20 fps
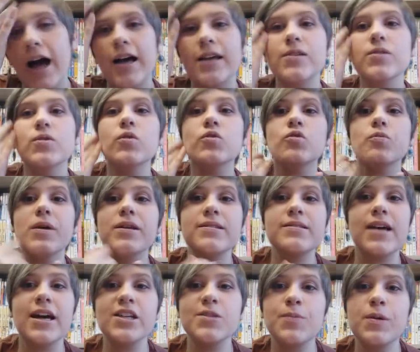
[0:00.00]
saw too many
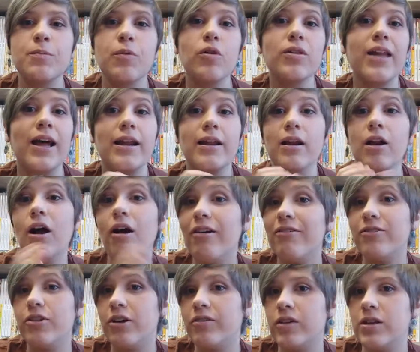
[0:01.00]
times people that love
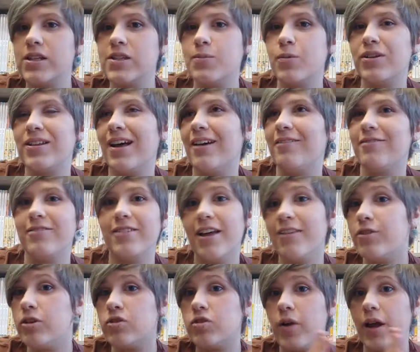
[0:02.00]
novels but I've
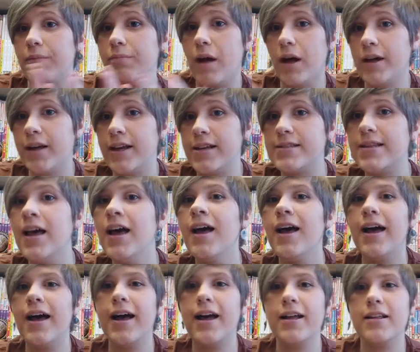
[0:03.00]
never tried mangas,
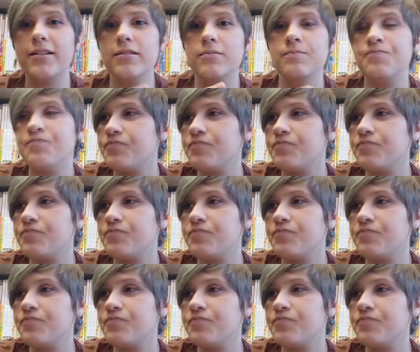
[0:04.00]
and